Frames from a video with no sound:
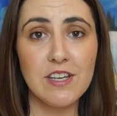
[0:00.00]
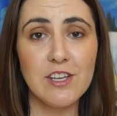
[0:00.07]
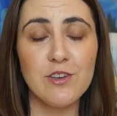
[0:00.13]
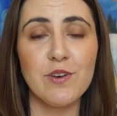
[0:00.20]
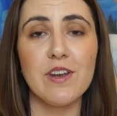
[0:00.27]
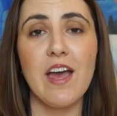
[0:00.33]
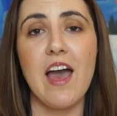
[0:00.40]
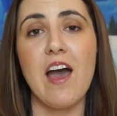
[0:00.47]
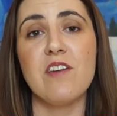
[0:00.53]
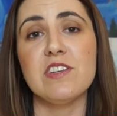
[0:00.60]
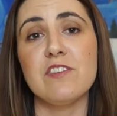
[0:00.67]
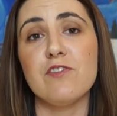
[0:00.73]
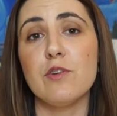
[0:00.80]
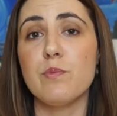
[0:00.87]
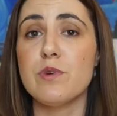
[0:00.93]
you can have
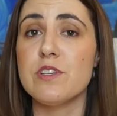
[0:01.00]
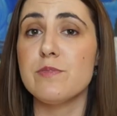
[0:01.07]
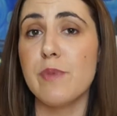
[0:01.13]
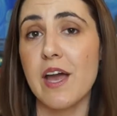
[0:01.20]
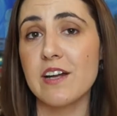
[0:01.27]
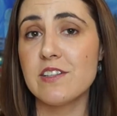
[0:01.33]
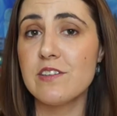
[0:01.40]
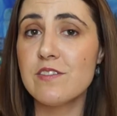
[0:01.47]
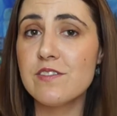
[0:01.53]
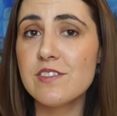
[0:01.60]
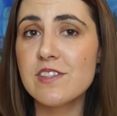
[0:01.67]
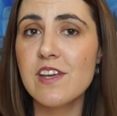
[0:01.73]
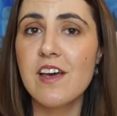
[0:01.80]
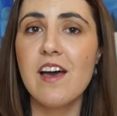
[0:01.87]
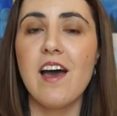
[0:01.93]
different
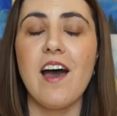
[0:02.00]
perspectives.